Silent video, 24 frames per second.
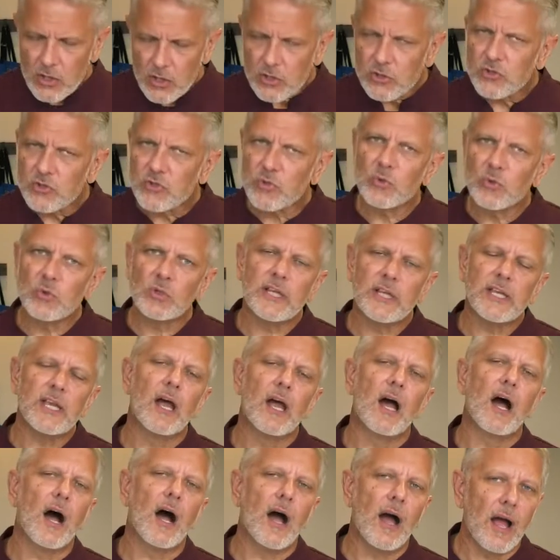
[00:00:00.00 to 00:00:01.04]
Truly
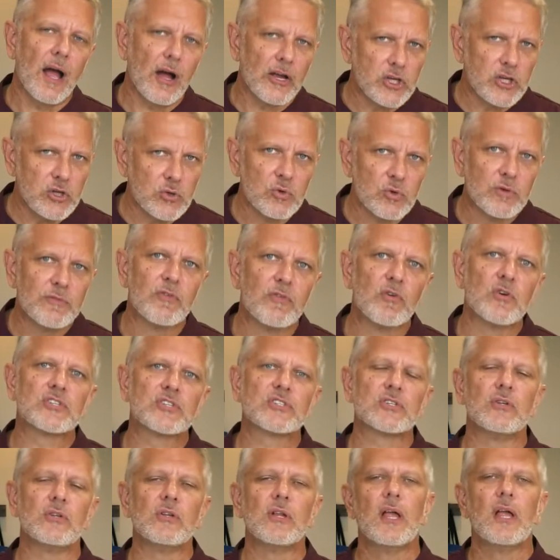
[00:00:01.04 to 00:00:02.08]
a
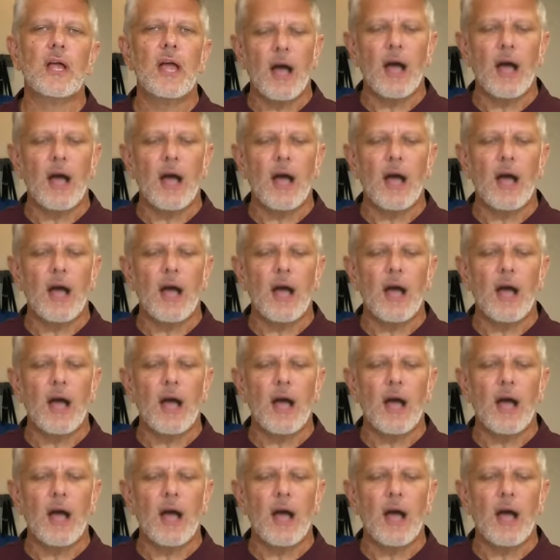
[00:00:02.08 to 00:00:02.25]
universal